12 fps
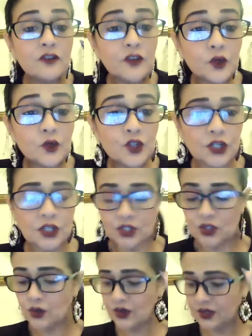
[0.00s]
future,
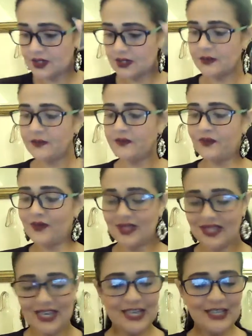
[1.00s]
Taurus.
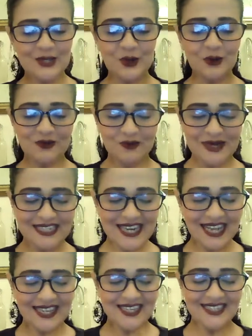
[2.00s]
So, my
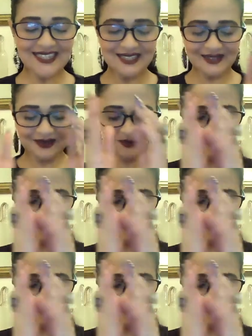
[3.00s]
darlings,